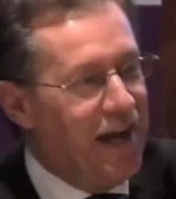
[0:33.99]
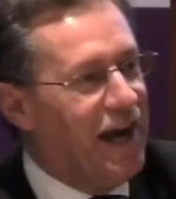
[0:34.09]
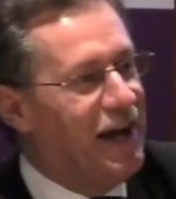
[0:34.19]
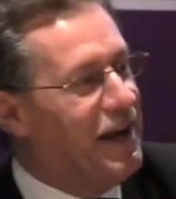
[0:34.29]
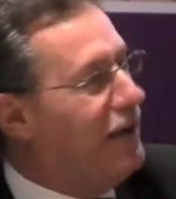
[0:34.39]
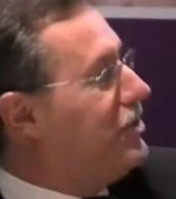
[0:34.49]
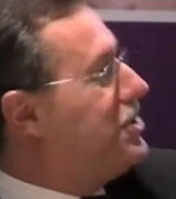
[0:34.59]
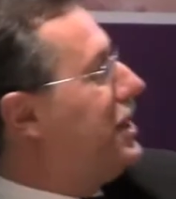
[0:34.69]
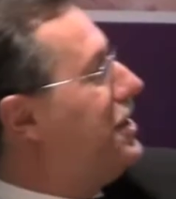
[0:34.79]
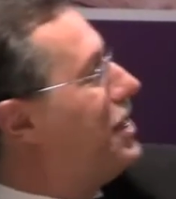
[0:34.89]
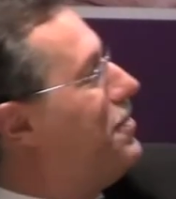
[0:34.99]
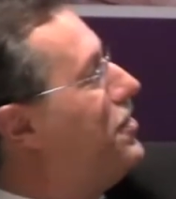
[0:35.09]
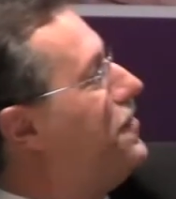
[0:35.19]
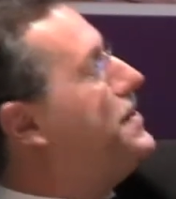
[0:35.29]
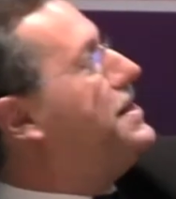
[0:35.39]
And I'm just taking a
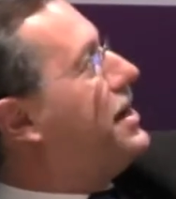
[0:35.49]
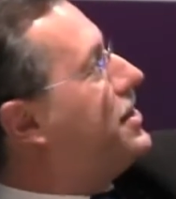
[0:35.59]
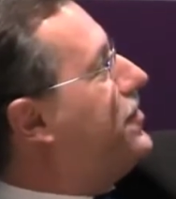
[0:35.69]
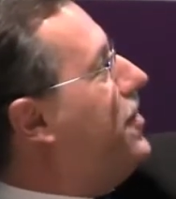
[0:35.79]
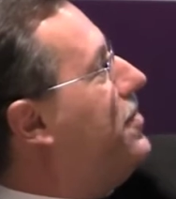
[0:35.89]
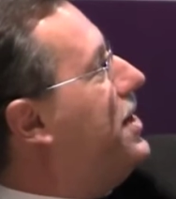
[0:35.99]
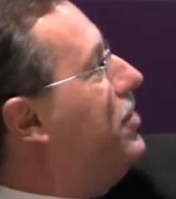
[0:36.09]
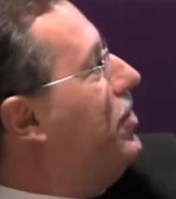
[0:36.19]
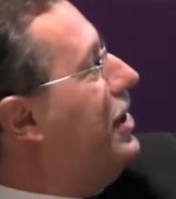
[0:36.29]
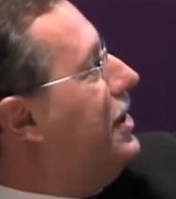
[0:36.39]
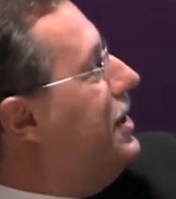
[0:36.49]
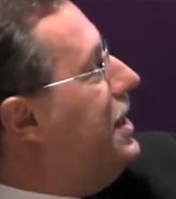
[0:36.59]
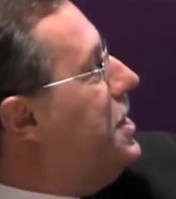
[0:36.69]
couple of vignettes from there, really.